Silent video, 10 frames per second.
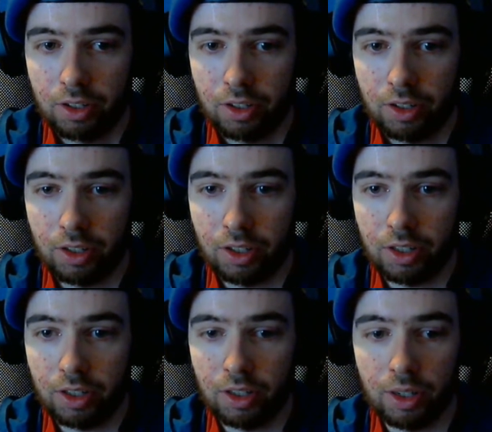
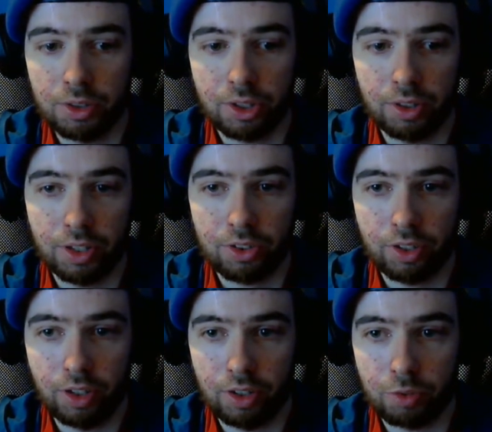Uh, so let's see,
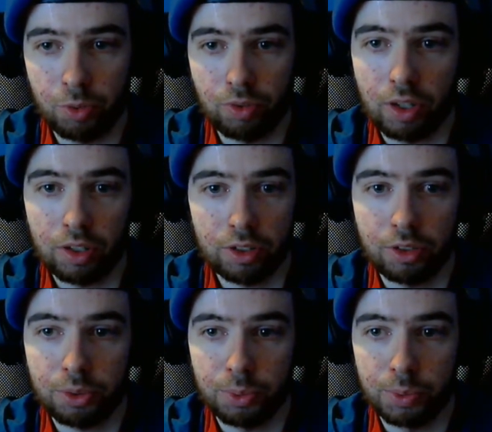let's move on
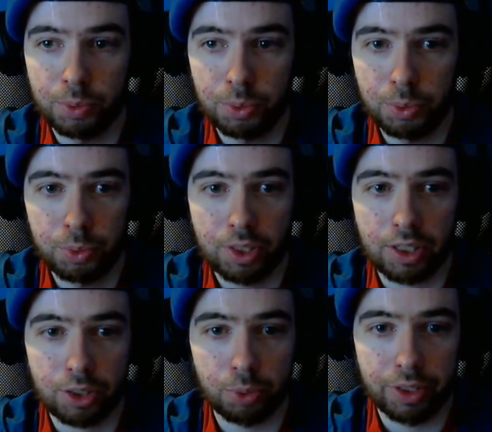to the
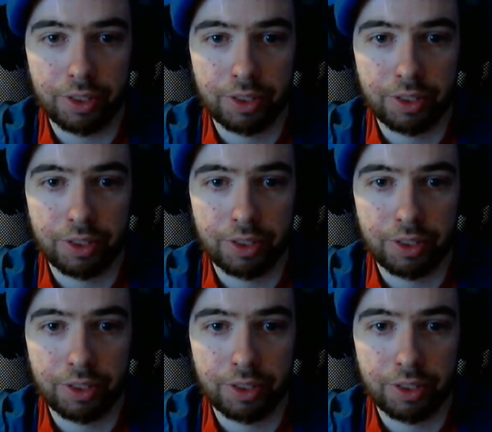next one.